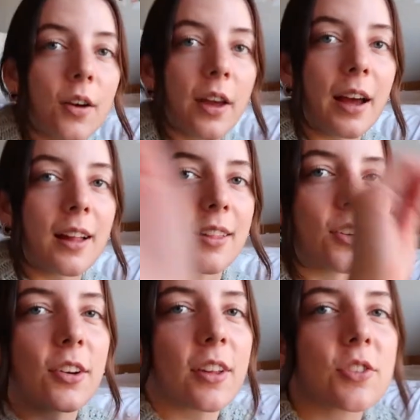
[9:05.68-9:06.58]
Okay, I
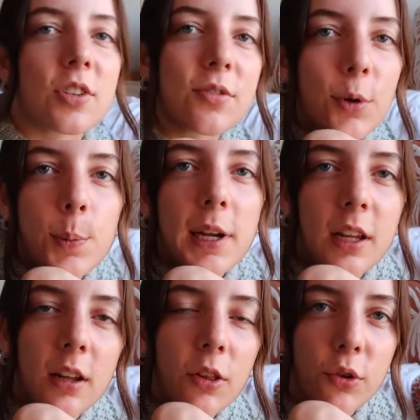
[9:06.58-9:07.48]
literally just wrote my
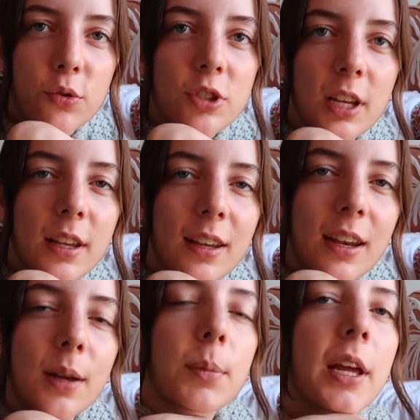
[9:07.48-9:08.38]
conclusion
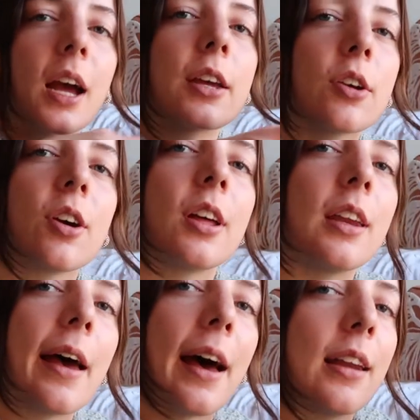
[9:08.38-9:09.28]
and I'm like, I could
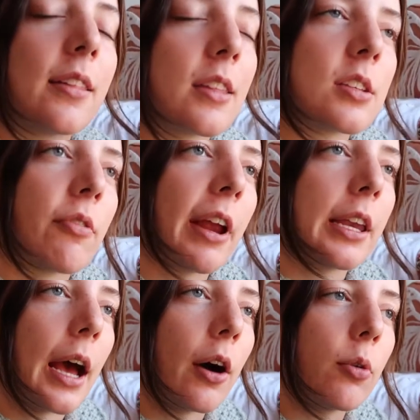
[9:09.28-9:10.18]
edit this right
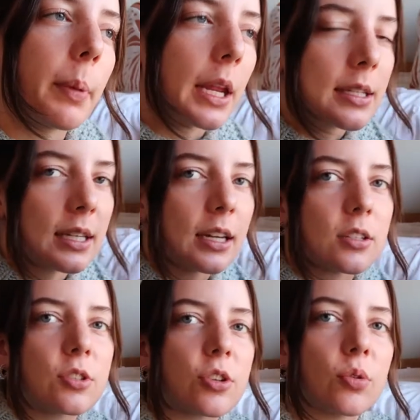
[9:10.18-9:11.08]
now, but I
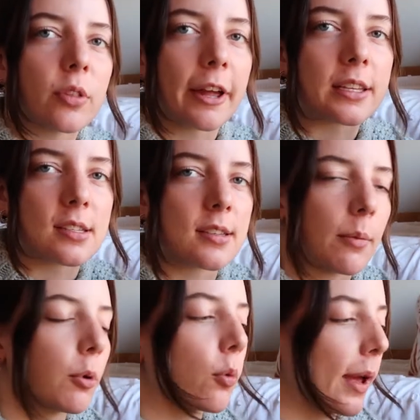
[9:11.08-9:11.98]
tend to like to
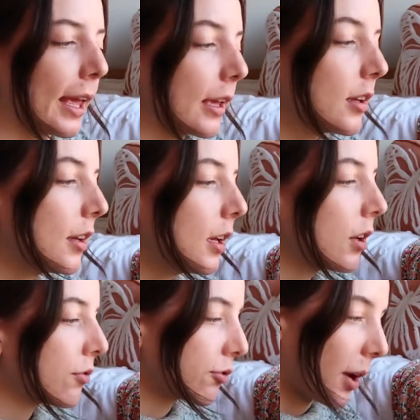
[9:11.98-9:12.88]
step away
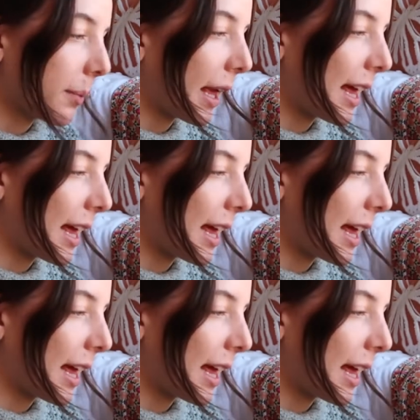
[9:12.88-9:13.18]
from my